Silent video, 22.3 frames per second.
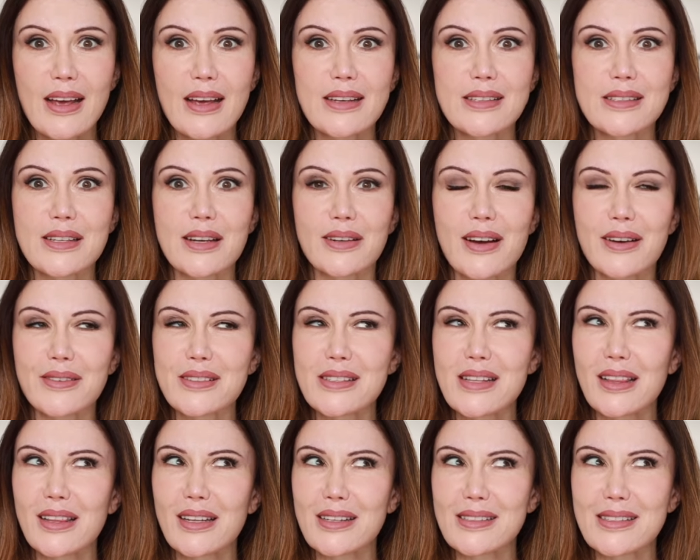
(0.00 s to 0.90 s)
So I was
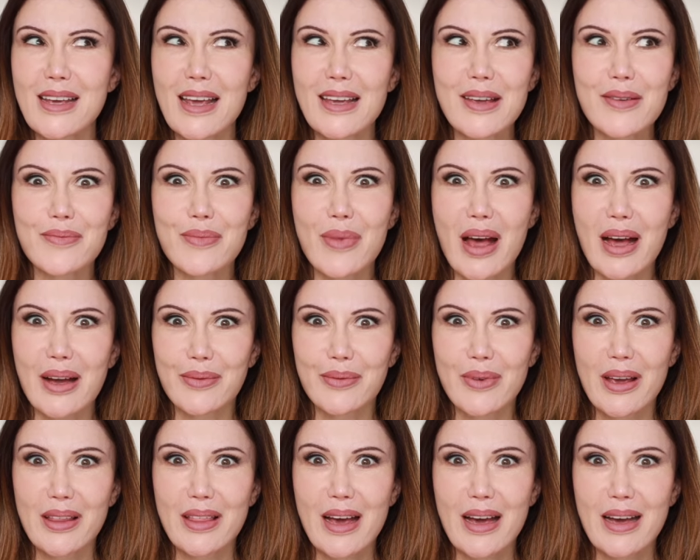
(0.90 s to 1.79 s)
a little taken back
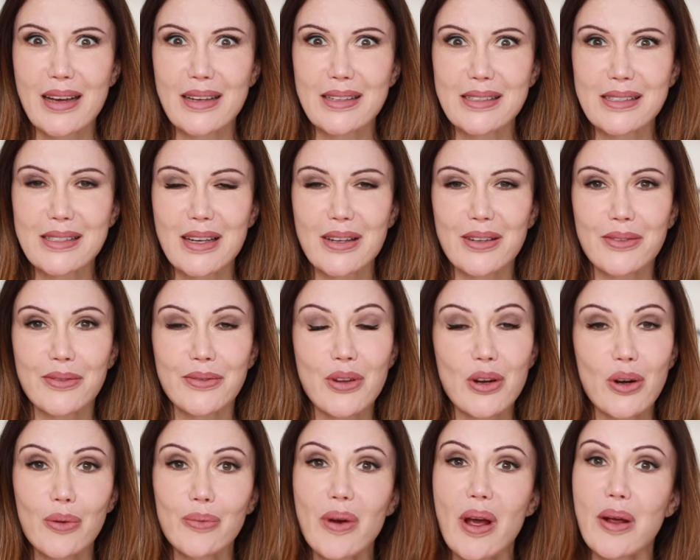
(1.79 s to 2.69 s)
by that. So if you
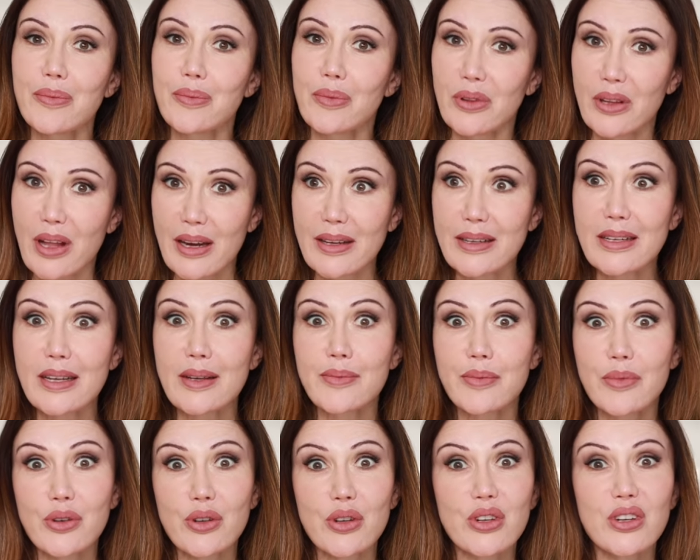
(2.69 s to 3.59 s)
don't mind
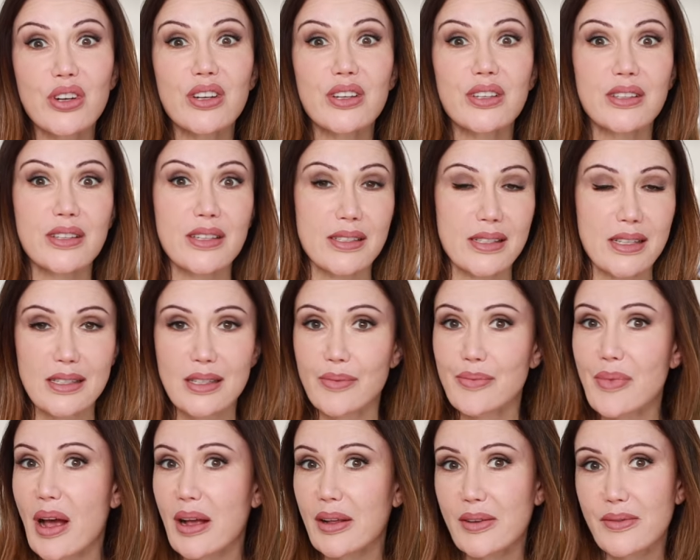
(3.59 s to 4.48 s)
blending more, this is the
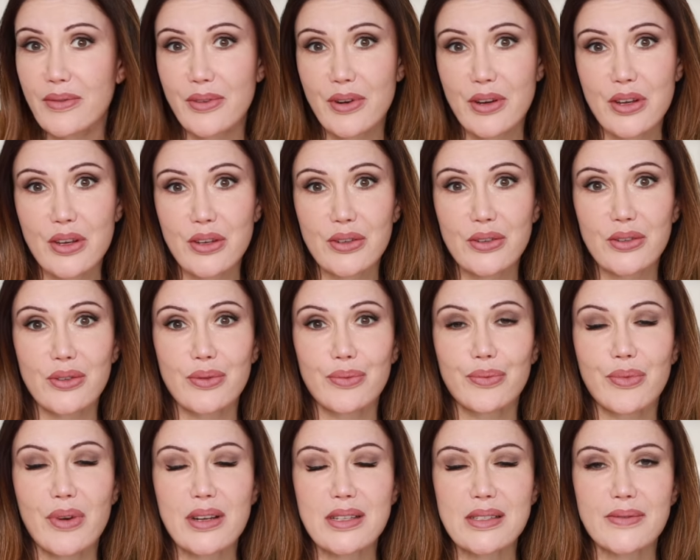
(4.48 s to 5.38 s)
palette for you.
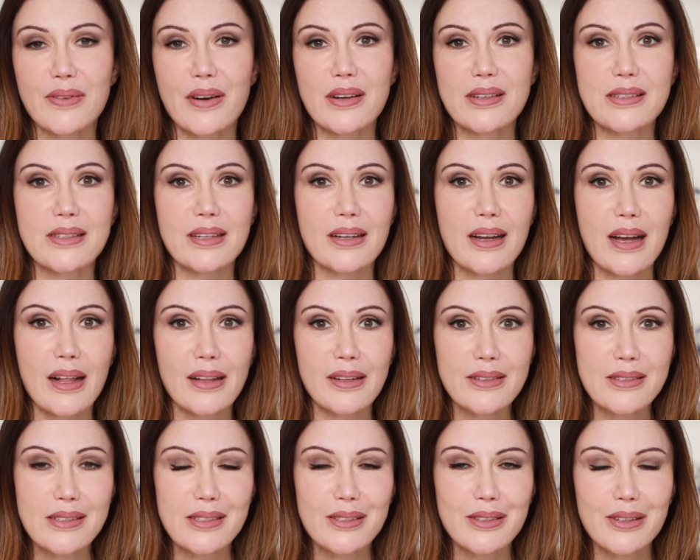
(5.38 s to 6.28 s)
But as far as the
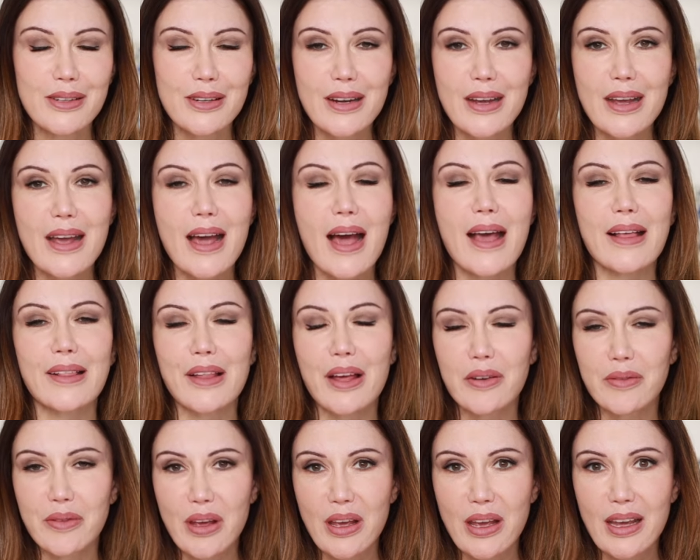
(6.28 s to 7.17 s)
color story, I
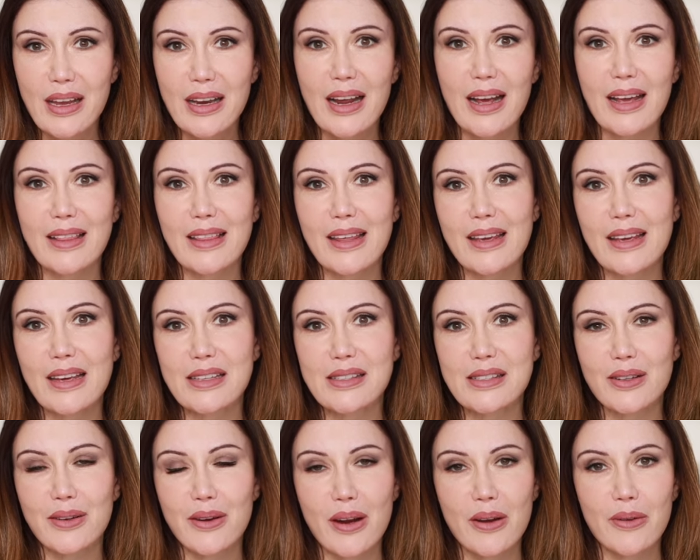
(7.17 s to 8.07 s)
love it. I think
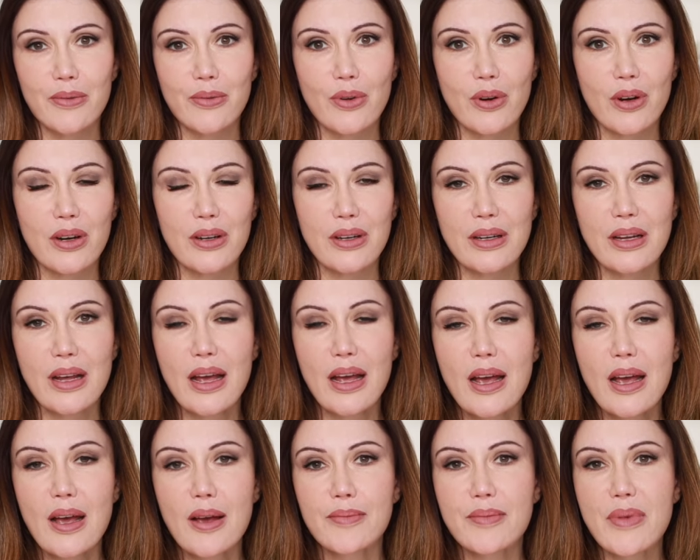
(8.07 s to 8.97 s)
it's great for
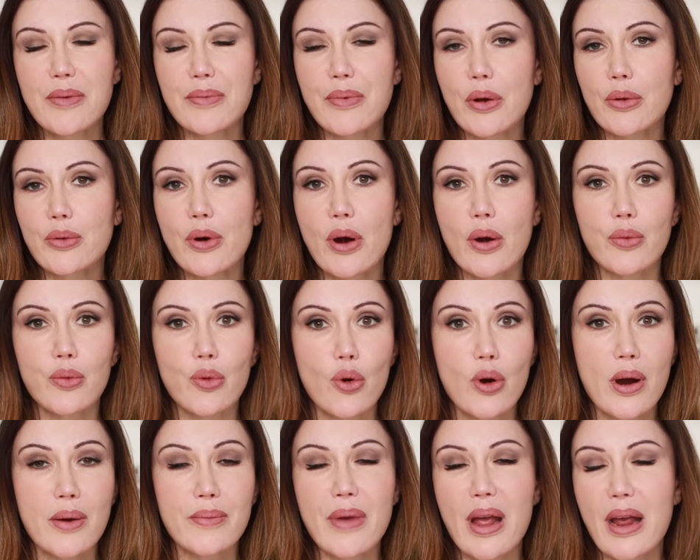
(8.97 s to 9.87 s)
people who are
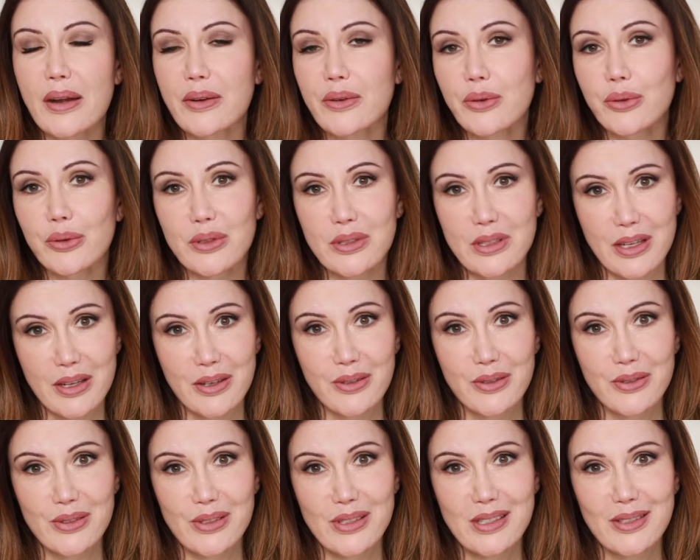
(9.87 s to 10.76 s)
warm and cool
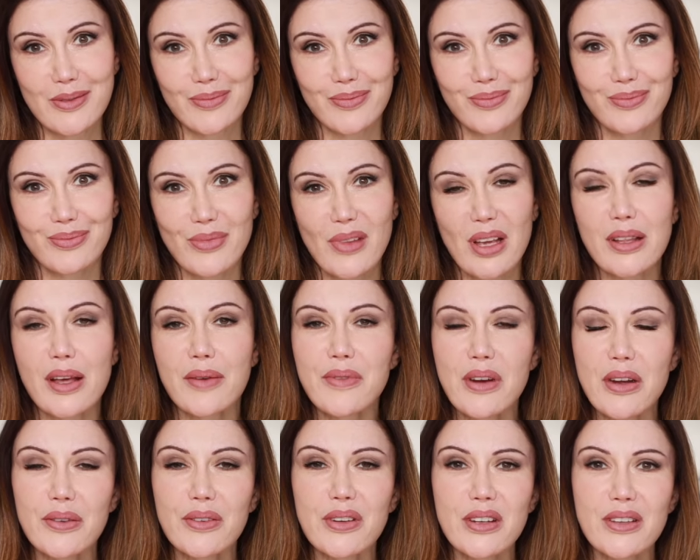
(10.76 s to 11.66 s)
toned. Let
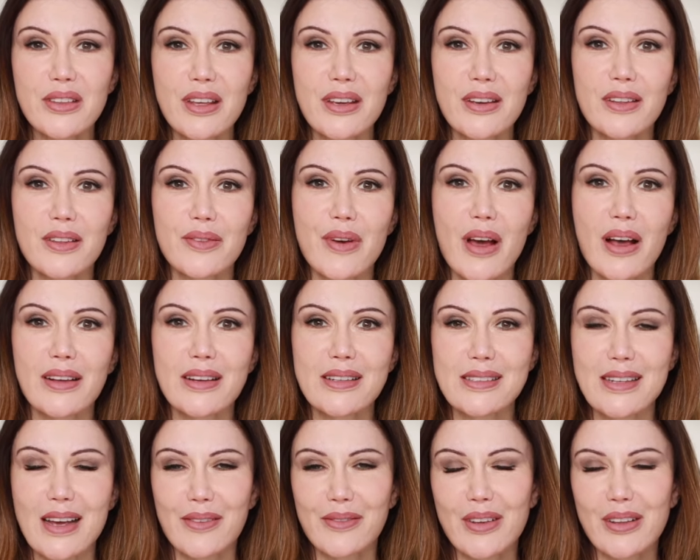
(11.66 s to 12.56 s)
me know what you think of the palette
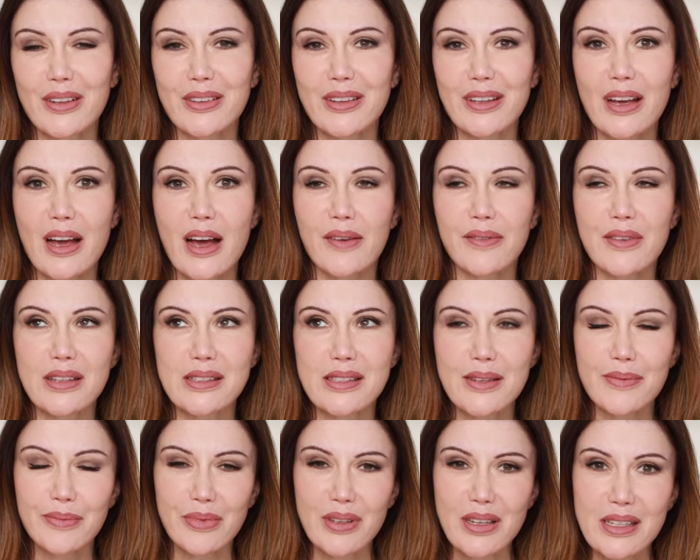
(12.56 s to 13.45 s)
down below in the comments,
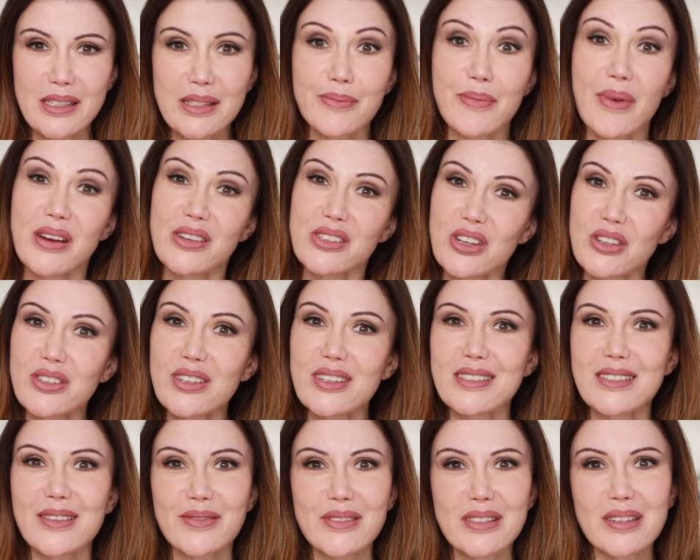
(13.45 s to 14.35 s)
and please make sure to
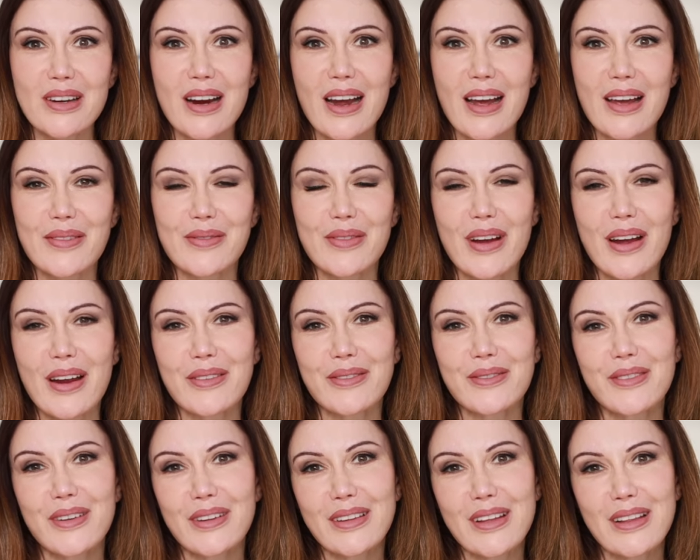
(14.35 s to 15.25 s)
subscribe. I
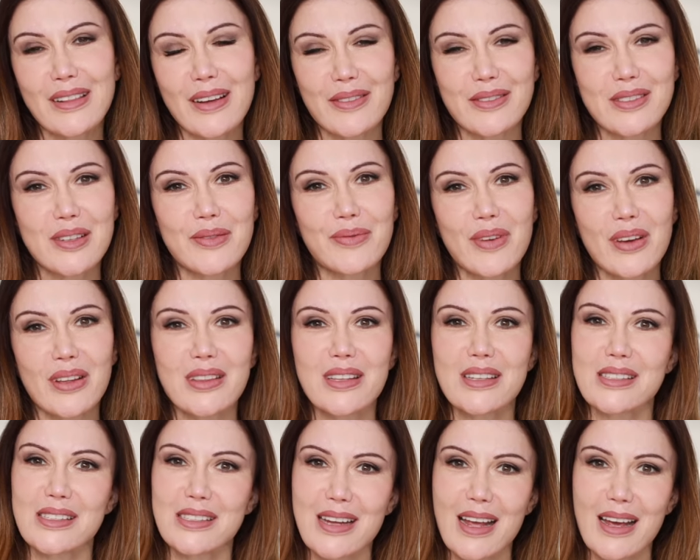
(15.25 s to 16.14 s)
really love to build
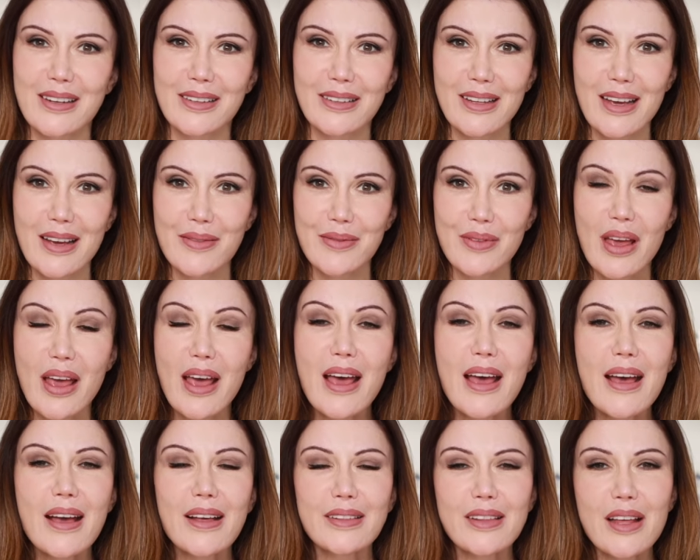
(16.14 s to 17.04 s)
this channel up.
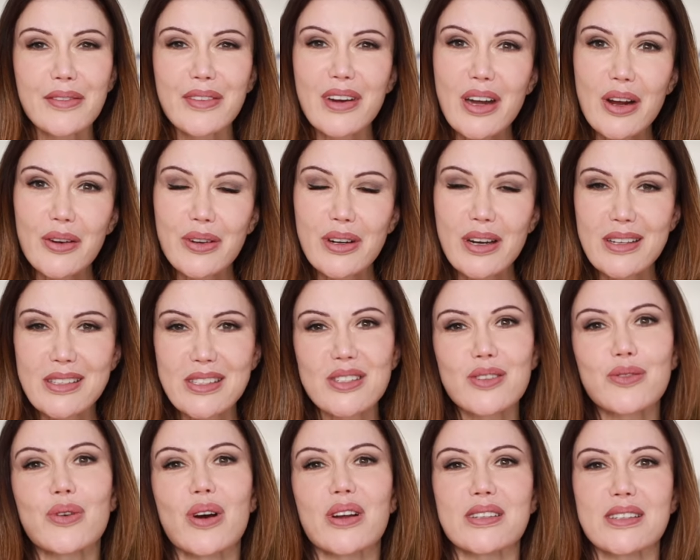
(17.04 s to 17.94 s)
Let me know what else
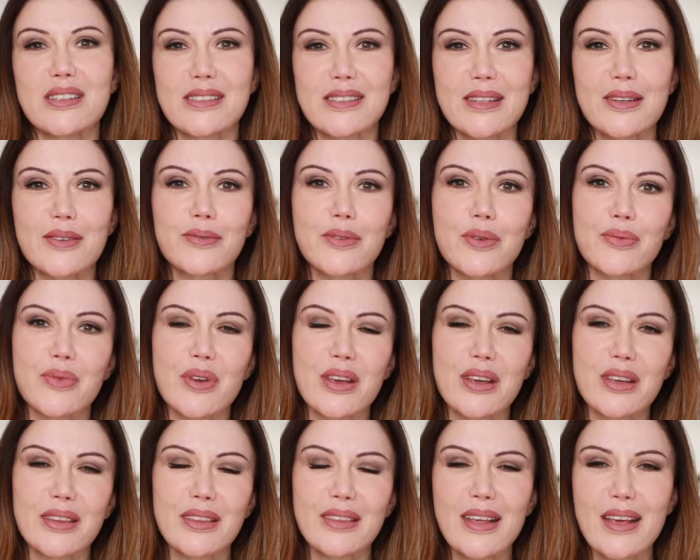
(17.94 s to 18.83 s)
you want to see from
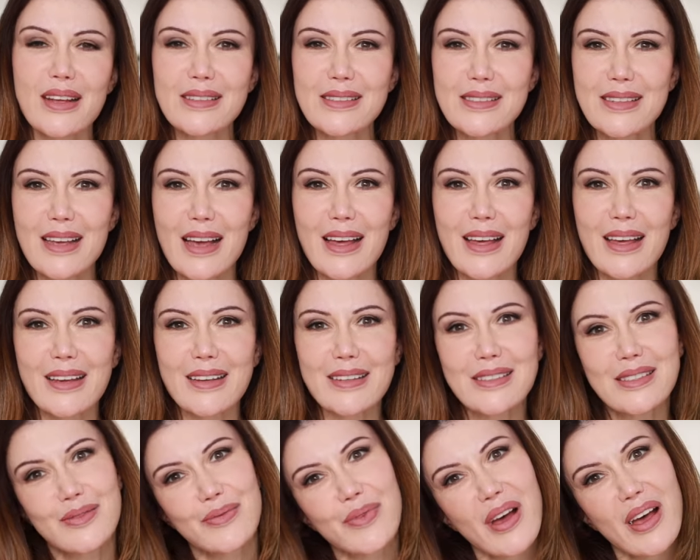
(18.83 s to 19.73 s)
me. Thanks,
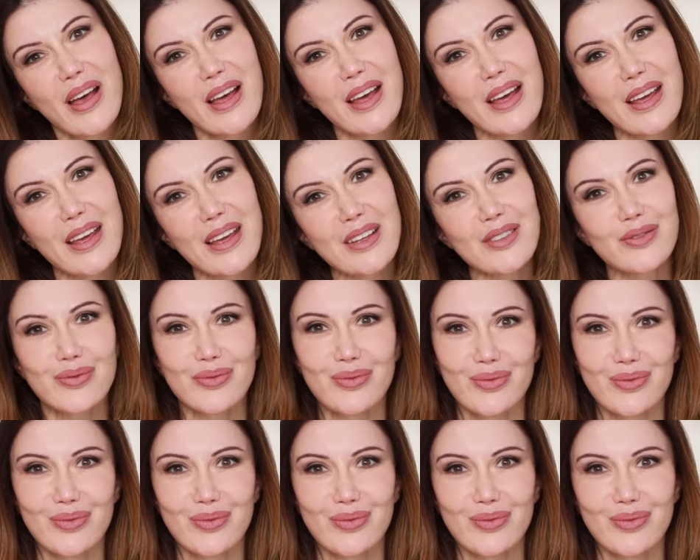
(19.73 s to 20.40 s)
guys. Bye.